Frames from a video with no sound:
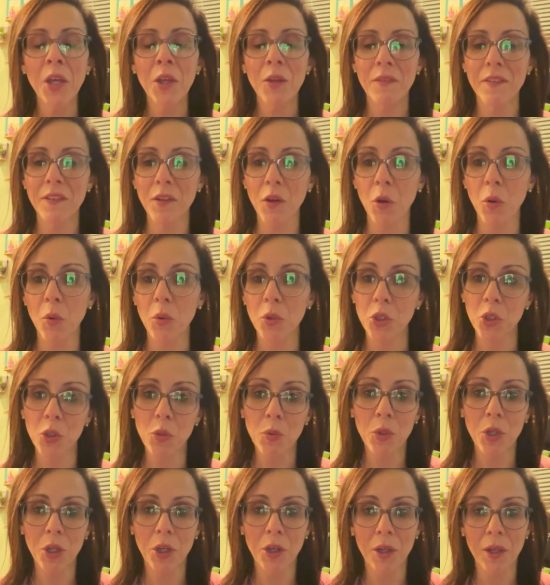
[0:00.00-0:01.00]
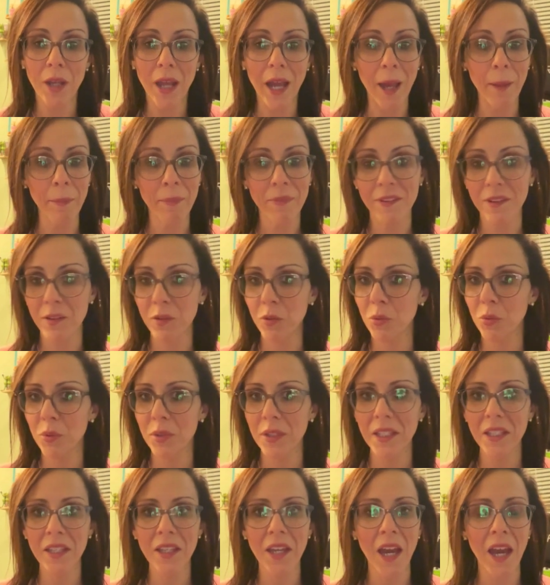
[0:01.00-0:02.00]
So you could
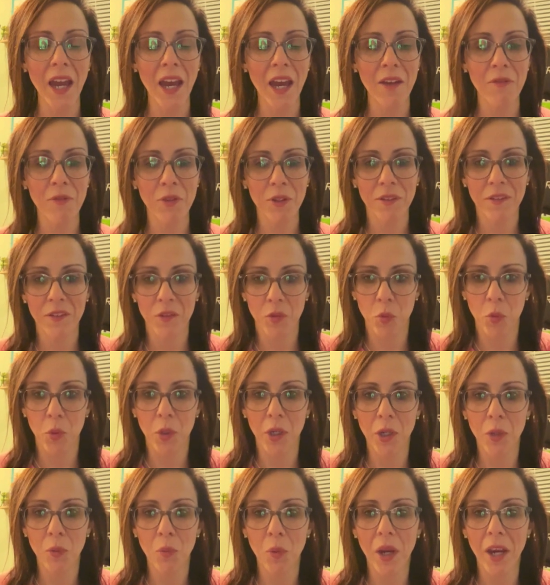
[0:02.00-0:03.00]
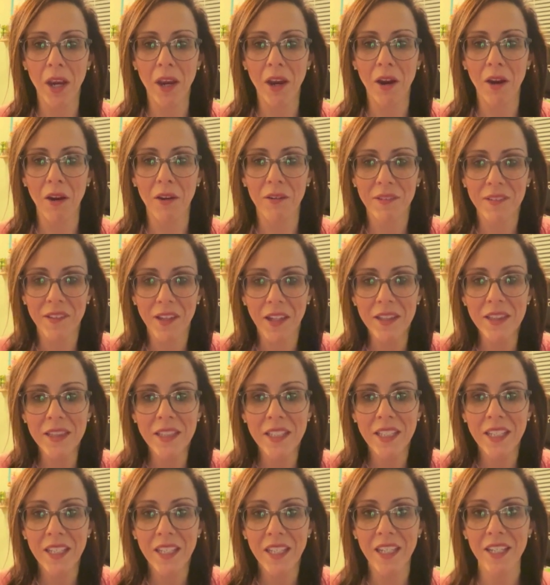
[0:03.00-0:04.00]
absolutely have a story where
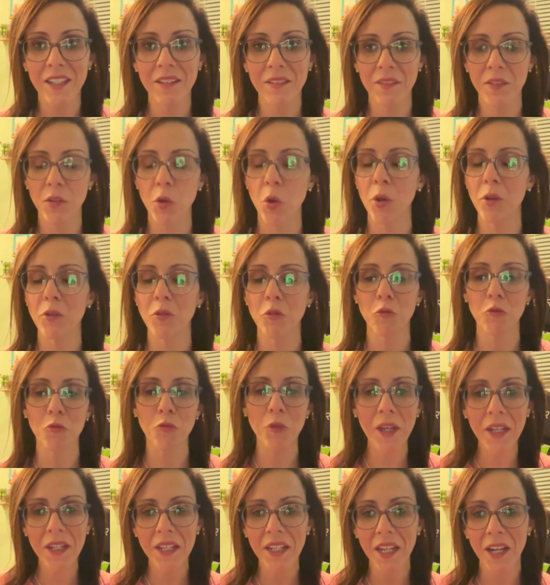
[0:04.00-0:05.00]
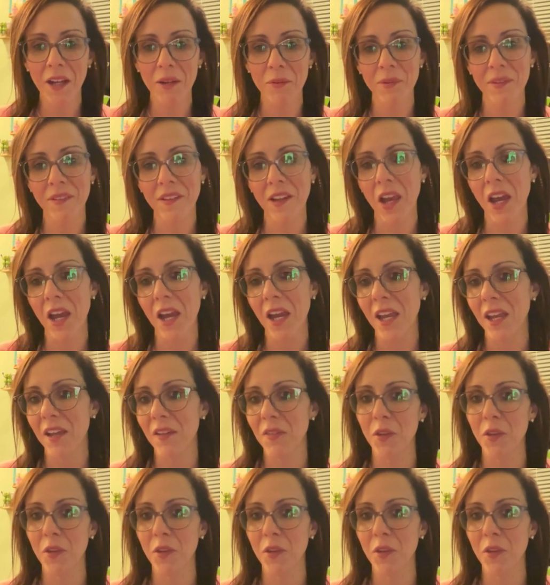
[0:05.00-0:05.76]
suddenly it starts raining outside.